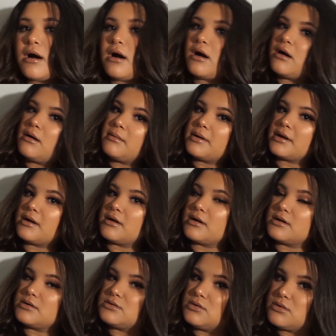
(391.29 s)
And I'm
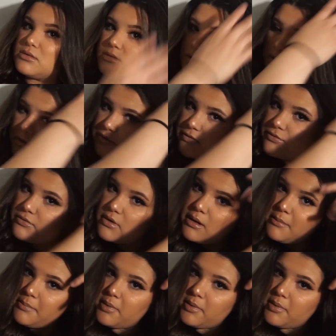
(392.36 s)
gonna do the front